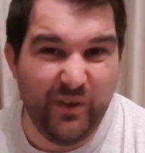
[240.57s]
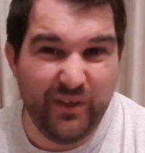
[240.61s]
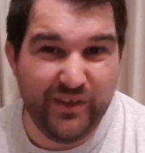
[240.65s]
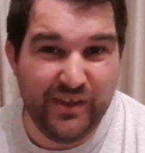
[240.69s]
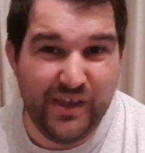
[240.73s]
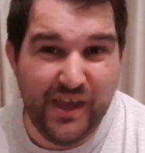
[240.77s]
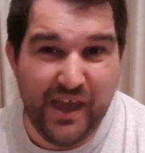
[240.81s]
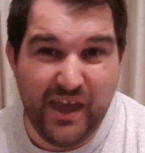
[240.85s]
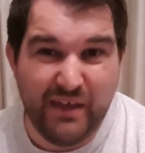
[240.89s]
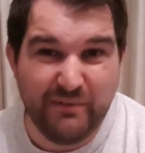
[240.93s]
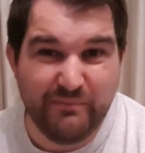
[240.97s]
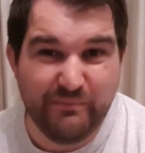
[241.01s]
one
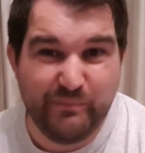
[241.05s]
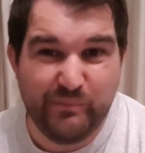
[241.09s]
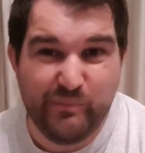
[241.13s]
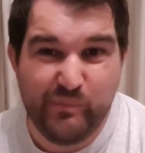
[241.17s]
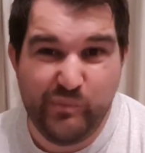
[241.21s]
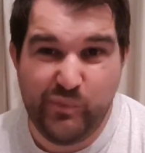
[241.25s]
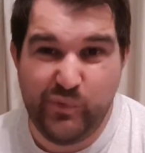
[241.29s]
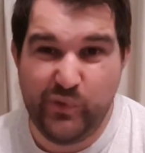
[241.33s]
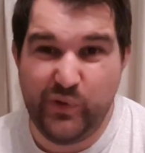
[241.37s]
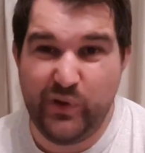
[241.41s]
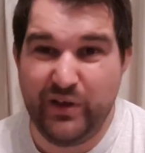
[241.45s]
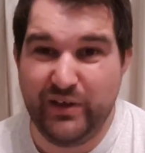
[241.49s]
yet.
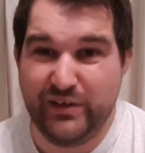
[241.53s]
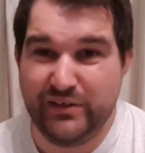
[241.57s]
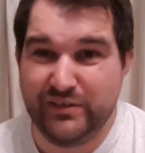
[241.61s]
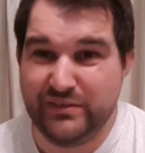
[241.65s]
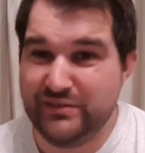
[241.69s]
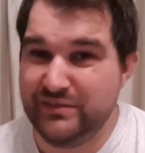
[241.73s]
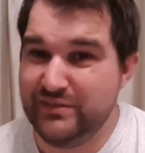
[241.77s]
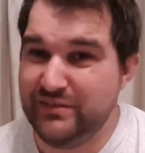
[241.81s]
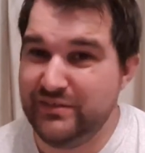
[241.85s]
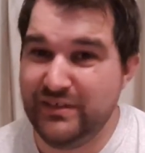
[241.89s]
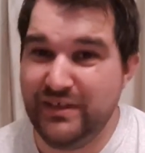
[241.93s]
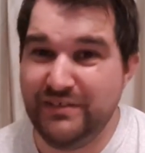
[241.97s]
But
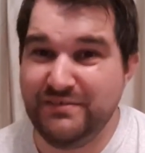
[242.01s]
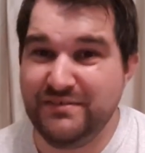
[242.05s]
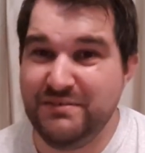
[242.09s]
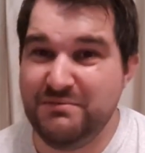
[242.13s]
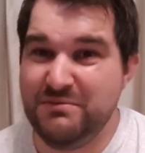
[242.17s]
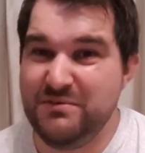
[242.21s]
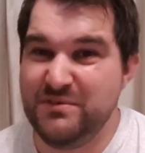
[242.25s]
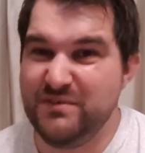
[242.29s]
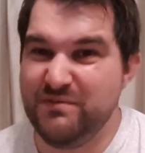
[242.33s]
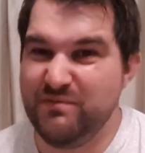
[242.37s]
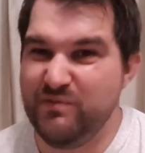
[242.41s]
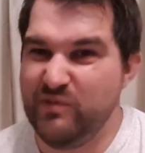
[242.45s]
they send
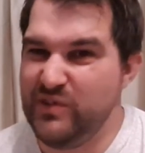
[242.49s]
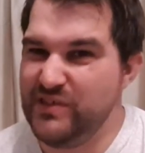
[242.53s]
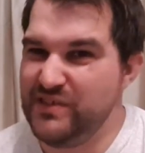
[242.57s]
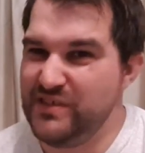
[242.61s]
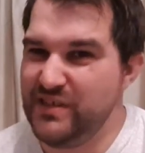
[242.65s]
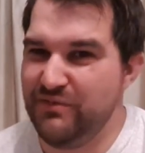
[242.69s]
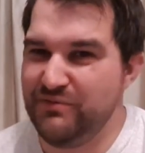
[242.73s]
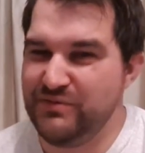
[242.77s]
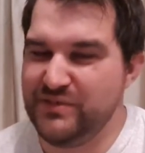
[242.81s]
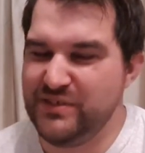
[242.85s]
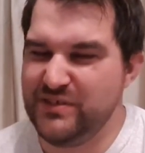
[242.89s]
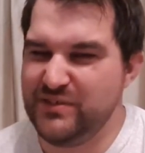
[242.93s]
me some free
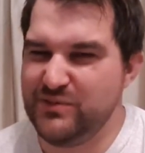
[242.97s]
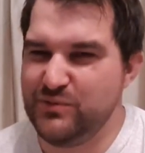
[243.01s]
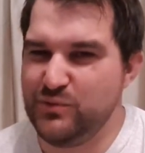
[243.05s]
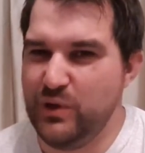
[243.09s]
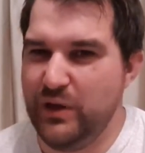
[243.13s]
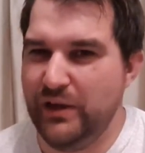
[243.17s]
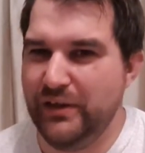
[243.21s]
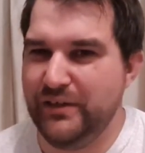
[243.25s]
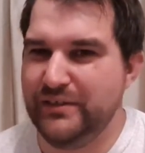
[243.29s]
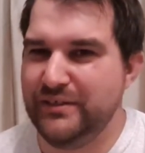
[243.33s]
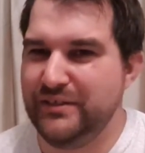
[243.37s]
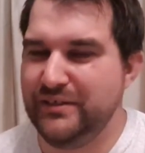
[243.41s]
stuff, so it's
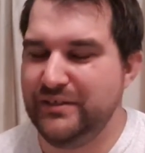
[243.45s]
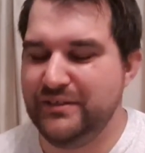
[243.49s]
alright.